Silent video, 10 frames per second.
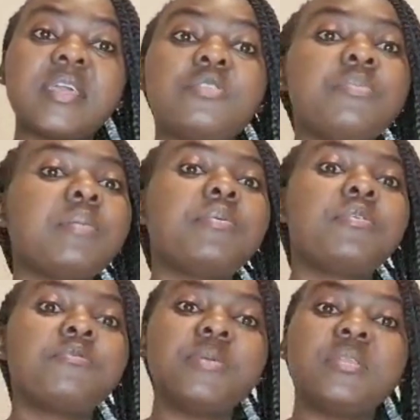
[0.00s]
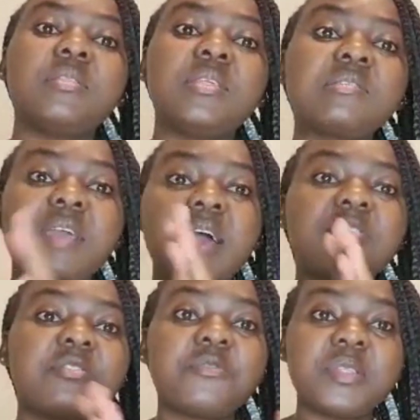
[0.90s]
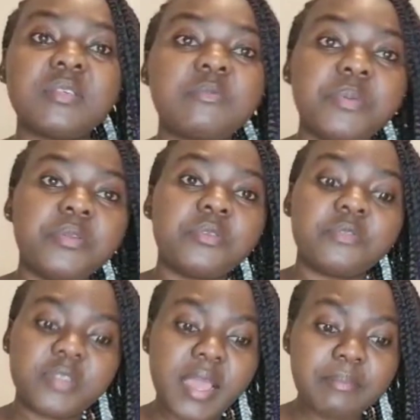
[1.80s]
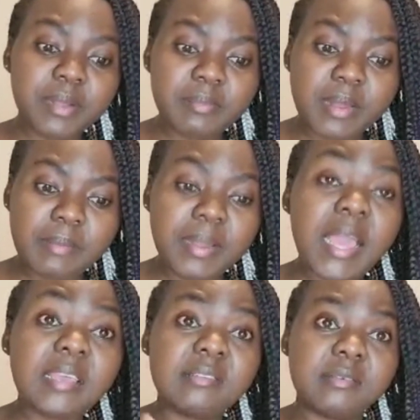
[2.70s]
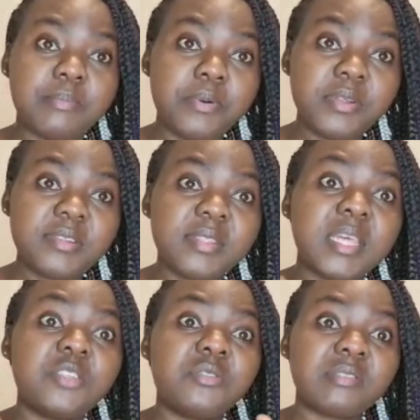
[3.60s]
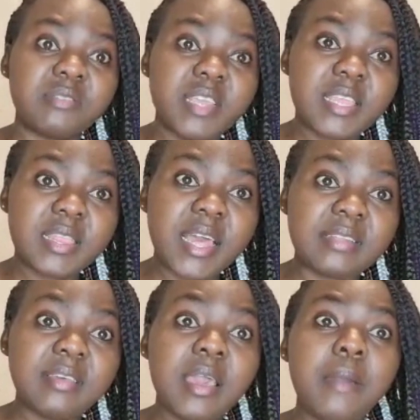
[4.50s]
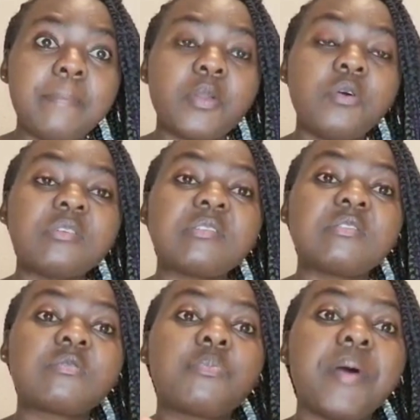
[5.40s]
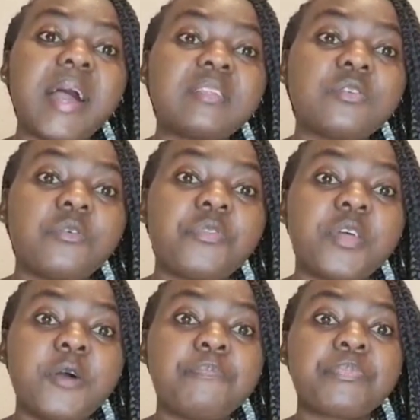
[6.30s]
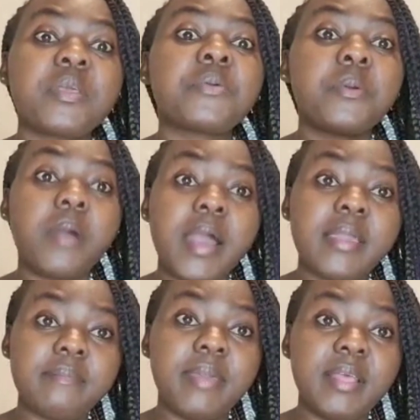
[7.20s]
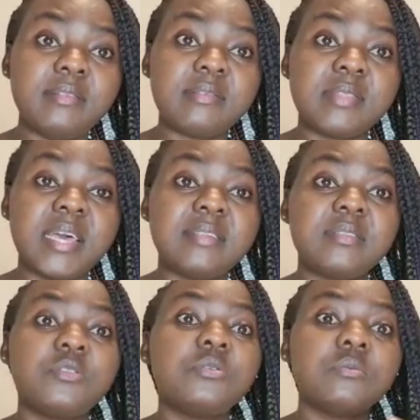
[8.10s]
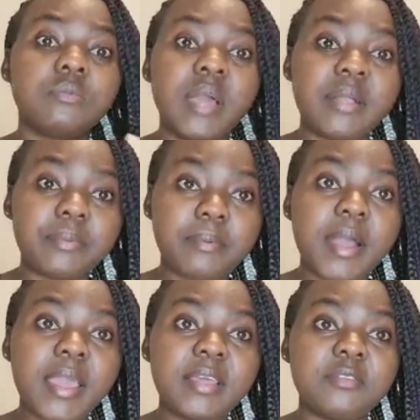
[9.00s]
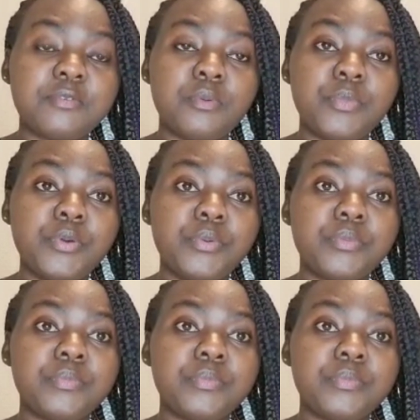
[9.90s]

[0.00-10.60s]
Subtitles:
maybe you've been in this country for this period of time, blah blah blah. It's important that you state that, because it's part of the requirements that are required from you.